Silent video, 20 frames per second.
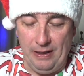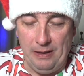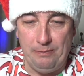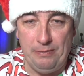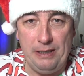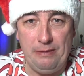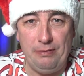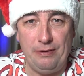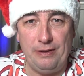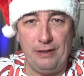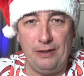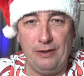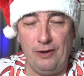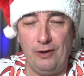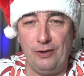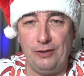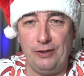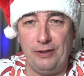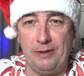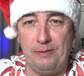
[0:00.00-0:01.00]
People think,
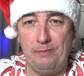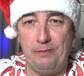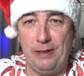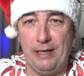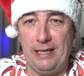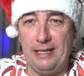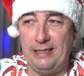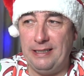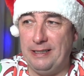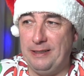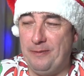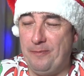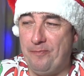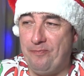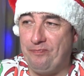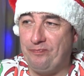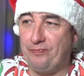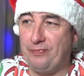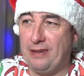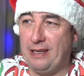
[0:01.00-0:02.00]
"God, you're in pain."
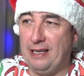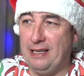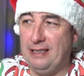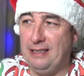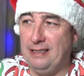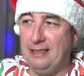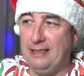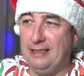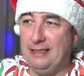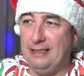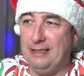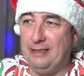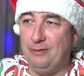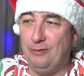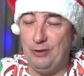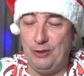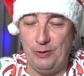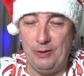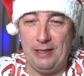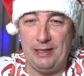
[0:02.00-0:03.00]

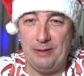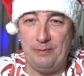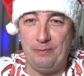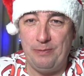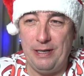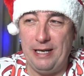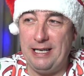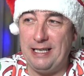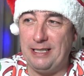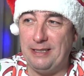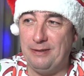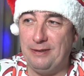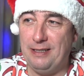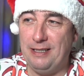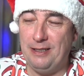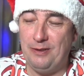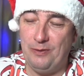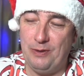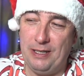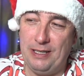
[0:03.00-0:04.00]
Well, you are in pain
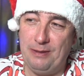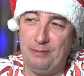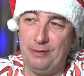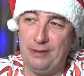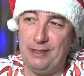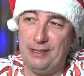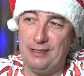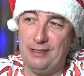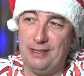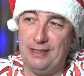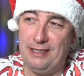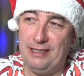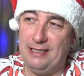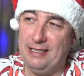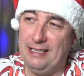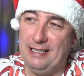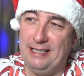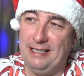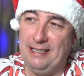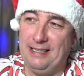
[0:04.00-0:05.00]
in a way, but it's, I
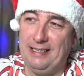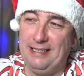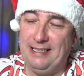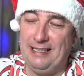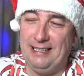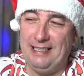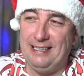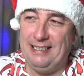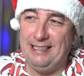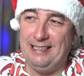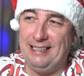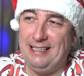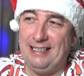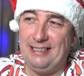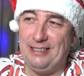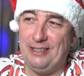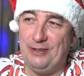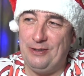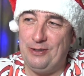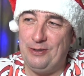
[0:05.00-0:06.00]

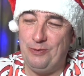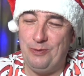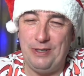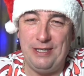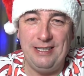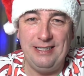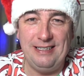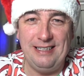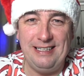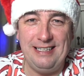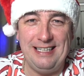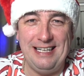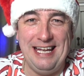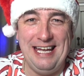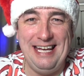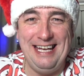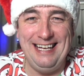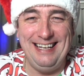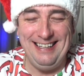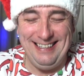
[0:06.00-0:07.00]
don't know, it's weird, isn't it?
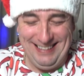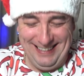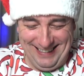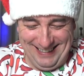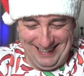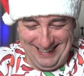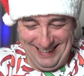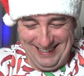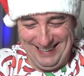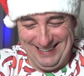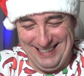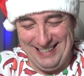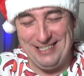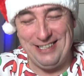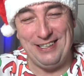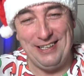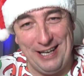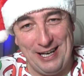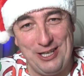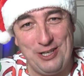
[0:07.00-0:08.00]
It's
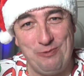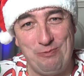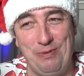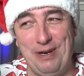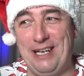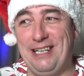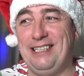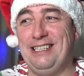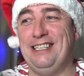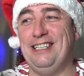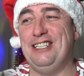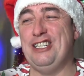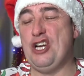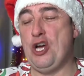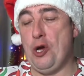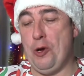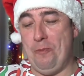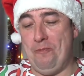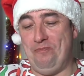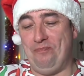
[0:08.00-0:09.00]
a nice pain.
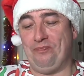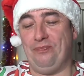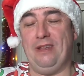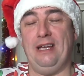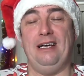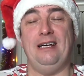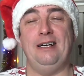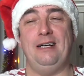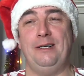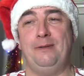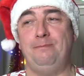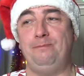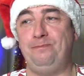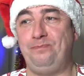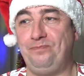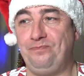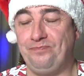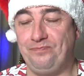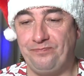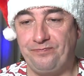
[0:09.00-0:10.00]

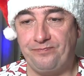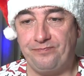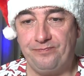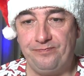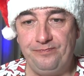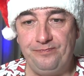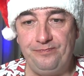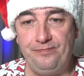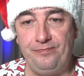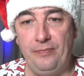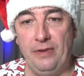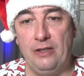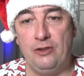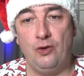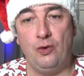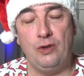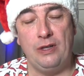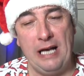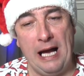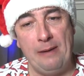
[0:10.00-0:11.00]

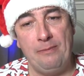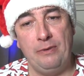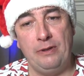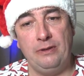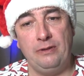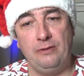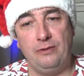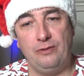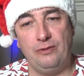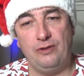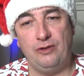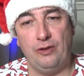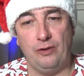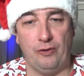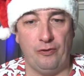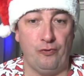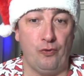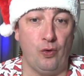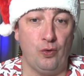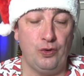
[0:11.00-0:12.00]
So gammon, sort
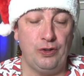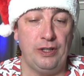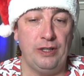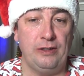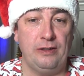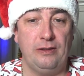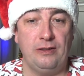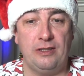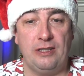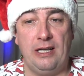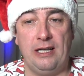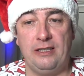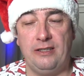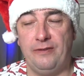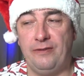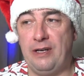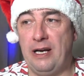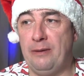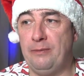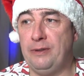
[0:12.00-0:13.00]
of roasted, slice
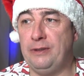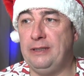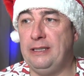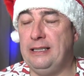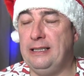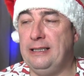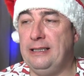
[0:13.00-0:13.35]
of gammon.